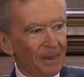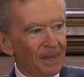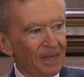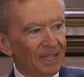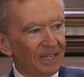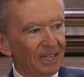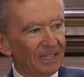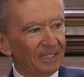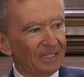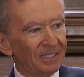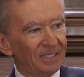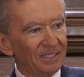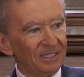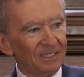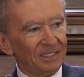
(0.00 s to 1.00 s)
Unlike his
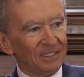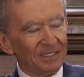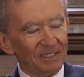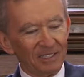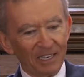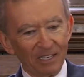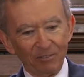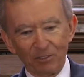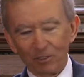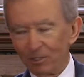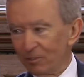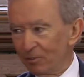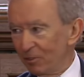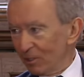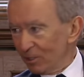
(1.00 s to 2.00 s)
peers at the top,
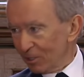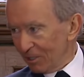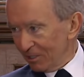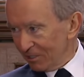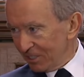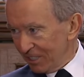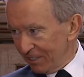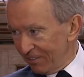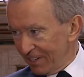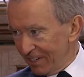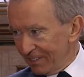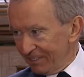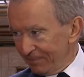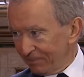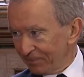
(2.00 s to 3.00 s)
Bernard was not only
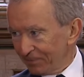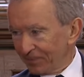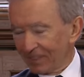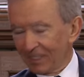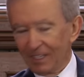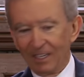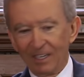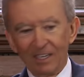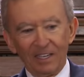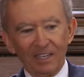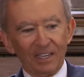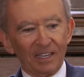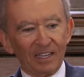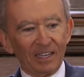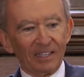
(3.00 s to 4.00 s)
born into a well-off
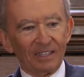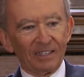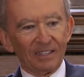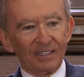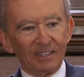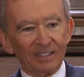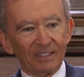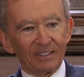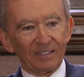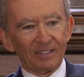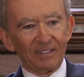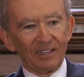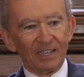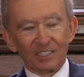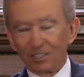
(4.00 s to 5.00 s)
family, but
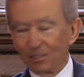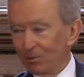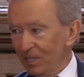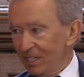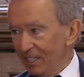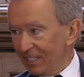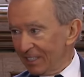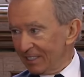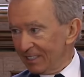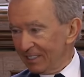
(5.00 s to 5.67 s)
an opulent